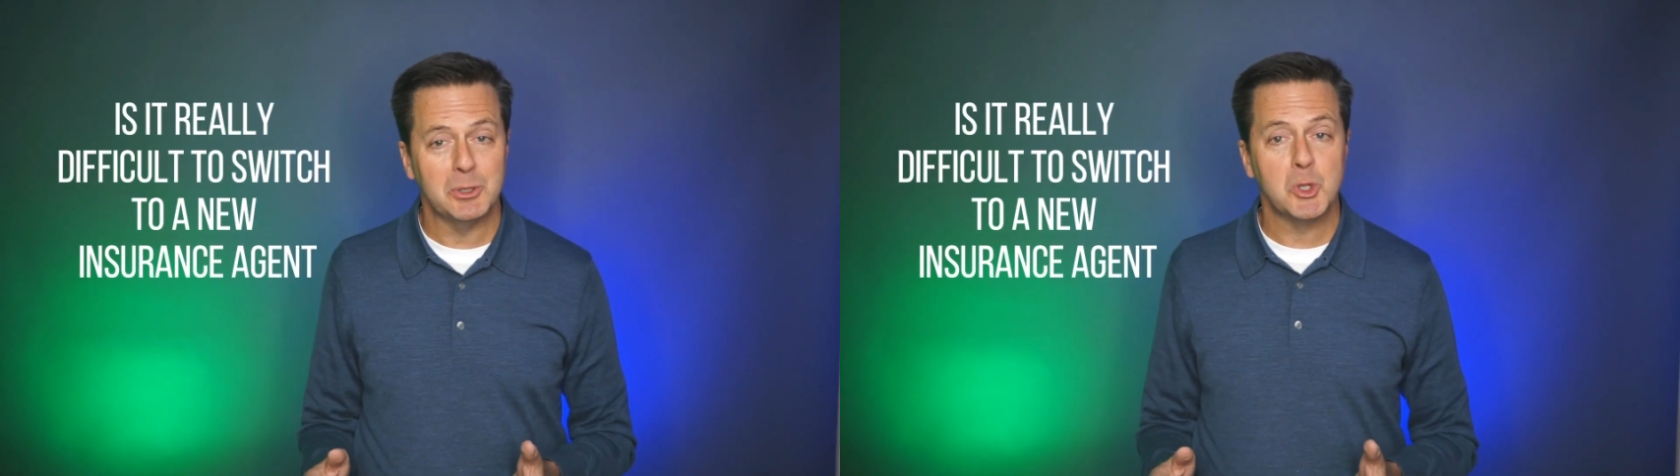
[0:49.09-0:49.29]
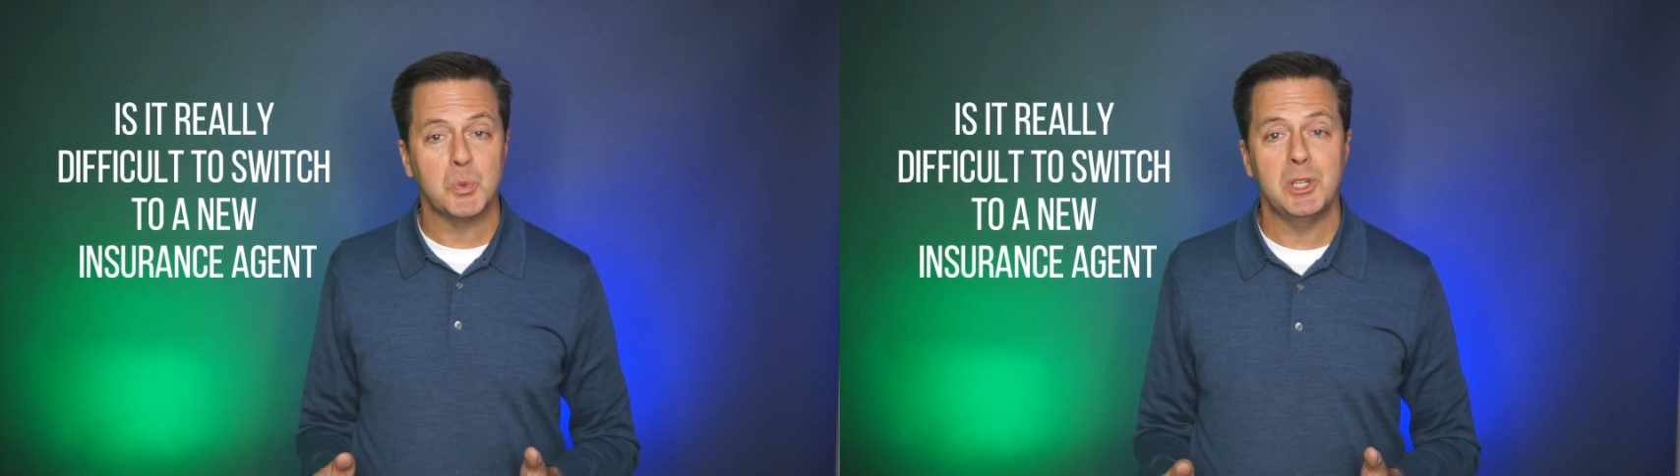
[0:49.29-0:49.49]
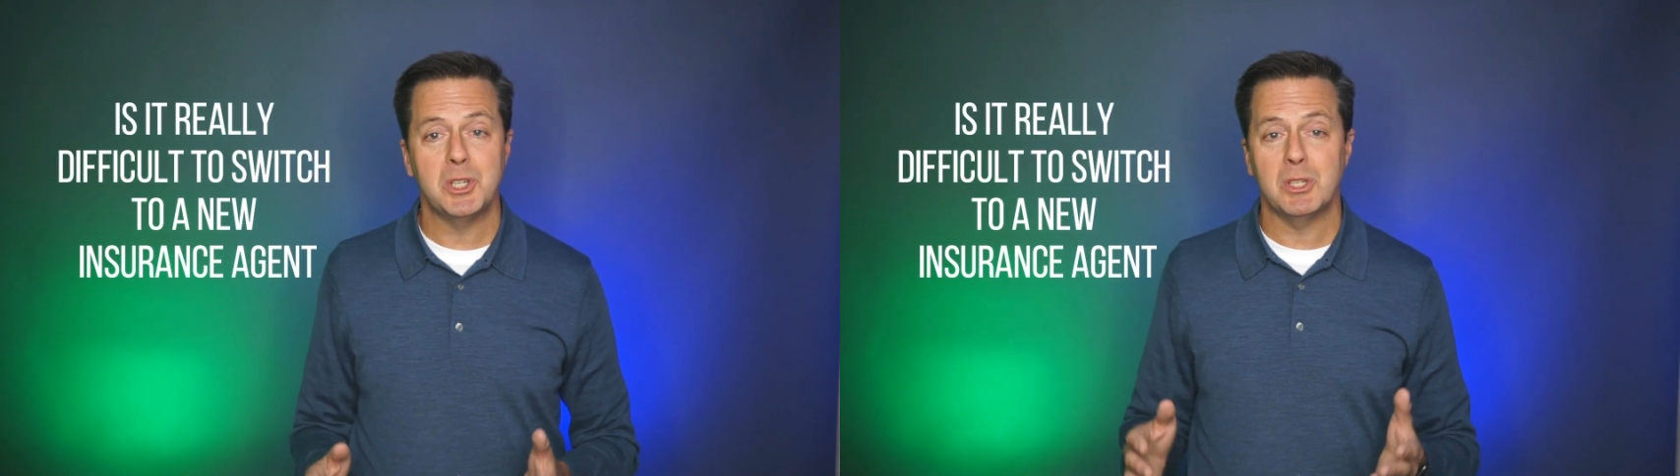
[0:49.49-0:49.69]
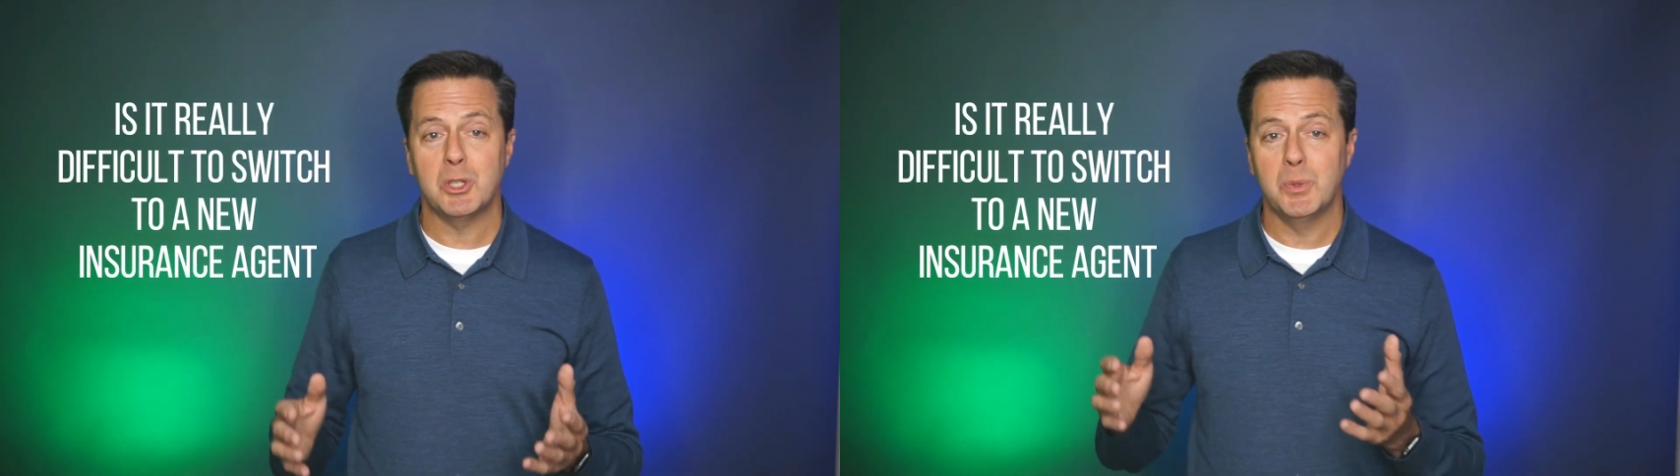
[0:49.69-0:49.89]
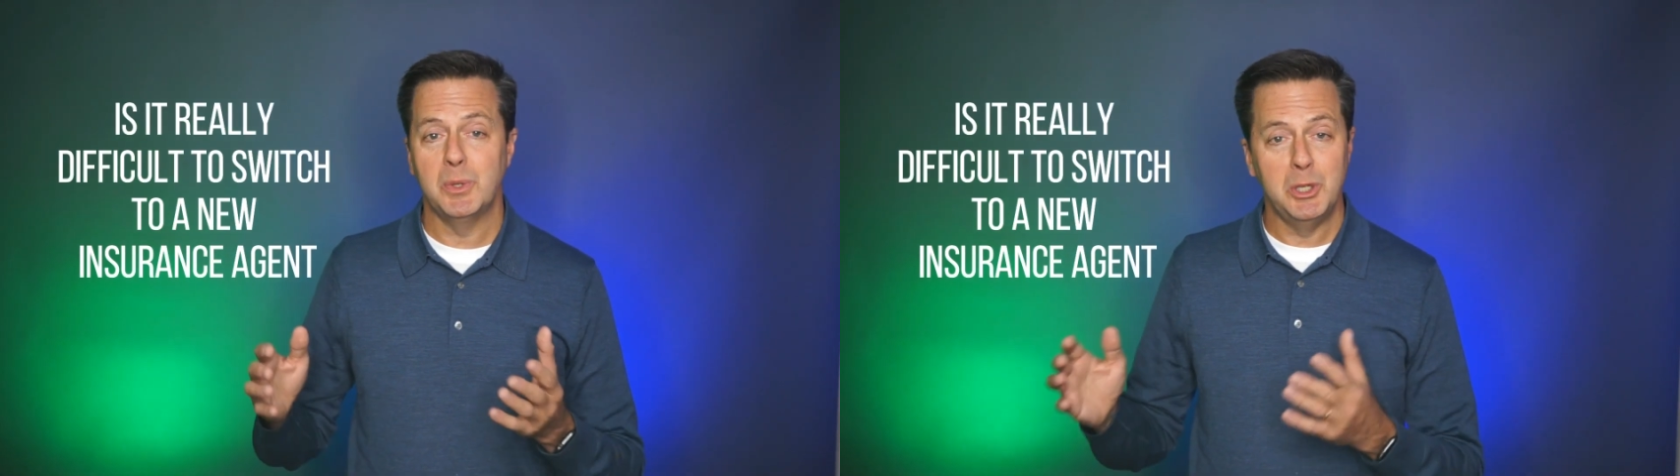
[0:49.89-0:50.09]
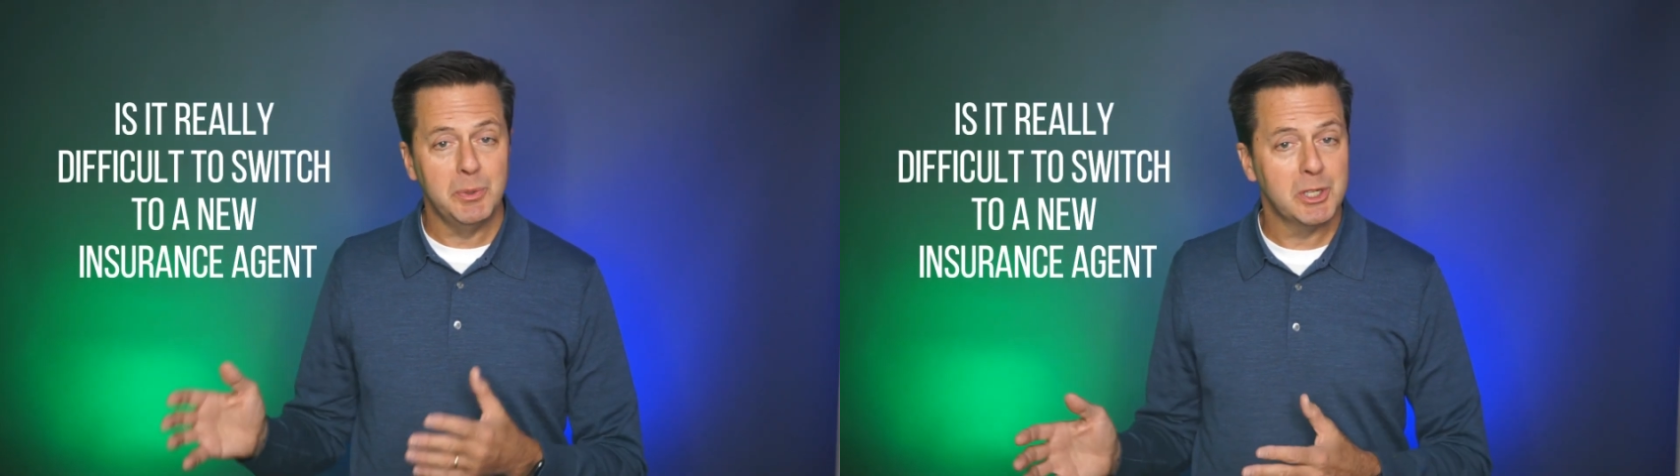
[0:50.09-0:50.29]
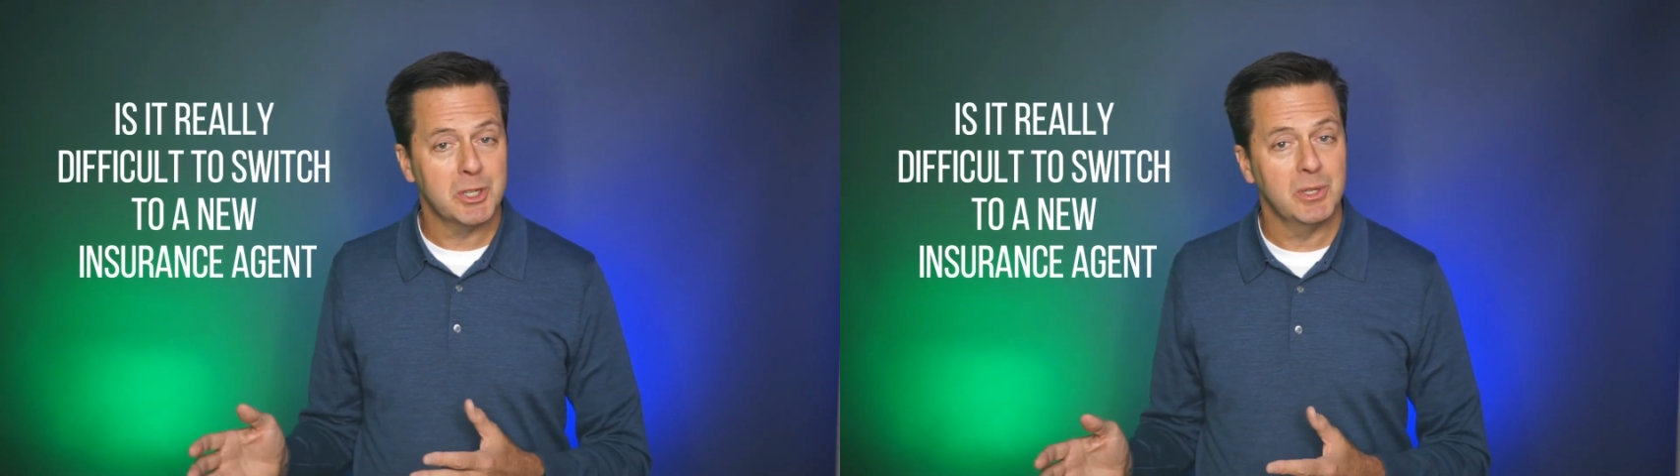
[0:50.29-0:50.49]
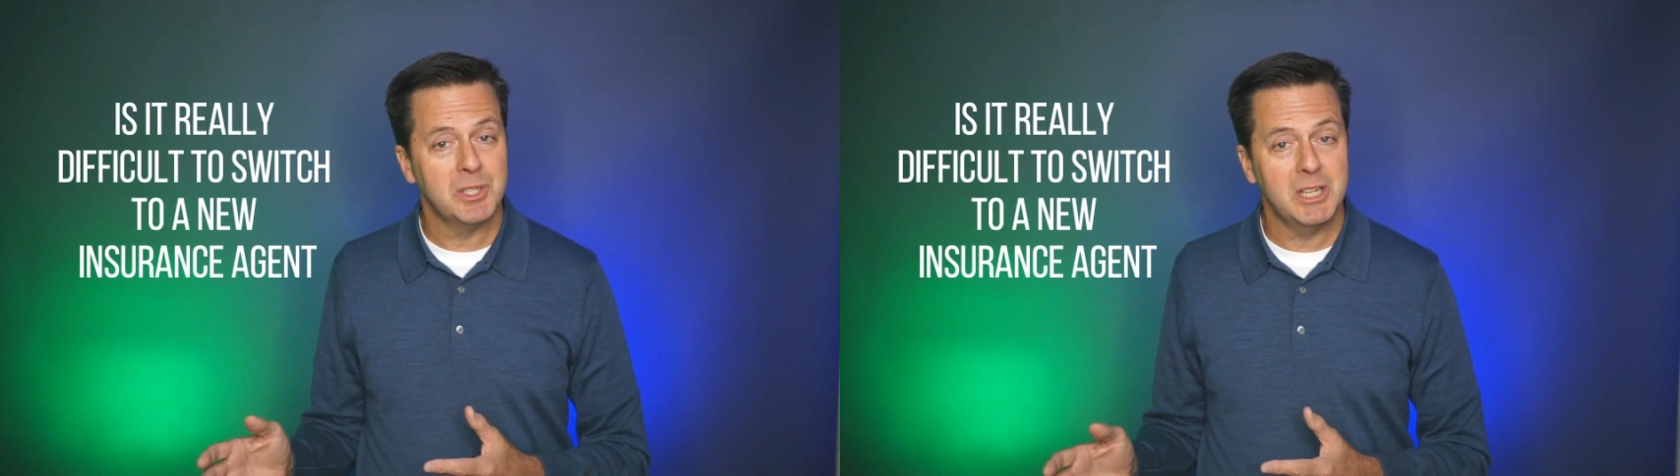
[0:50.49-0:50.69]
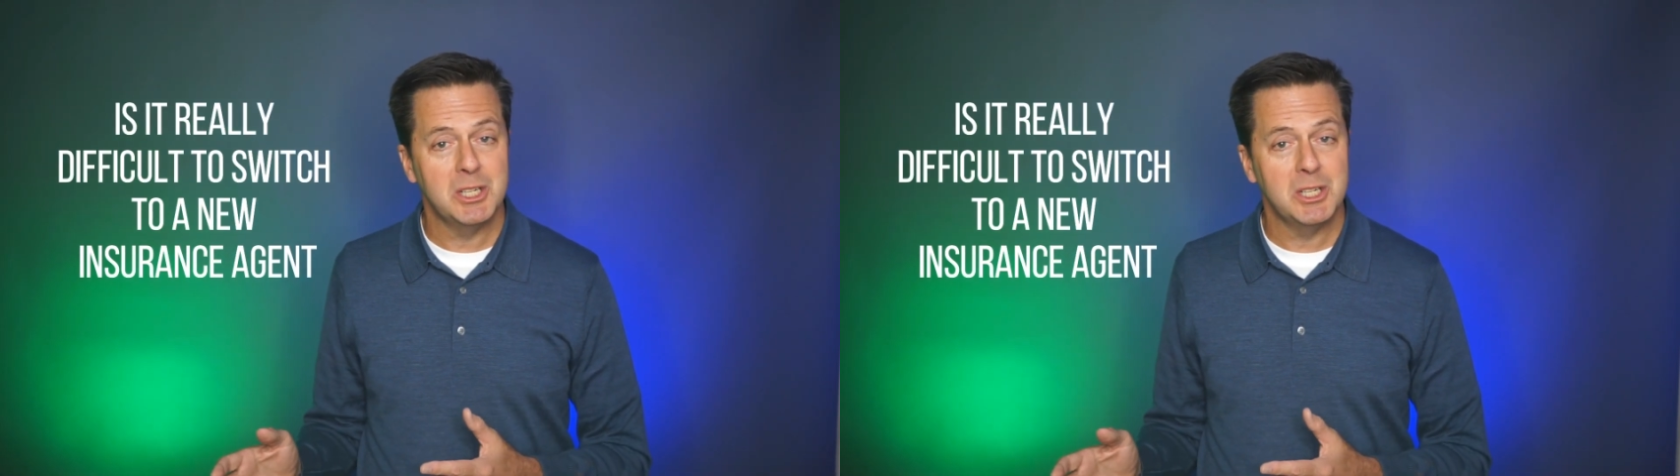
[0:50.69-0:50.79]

to switch to a new insurance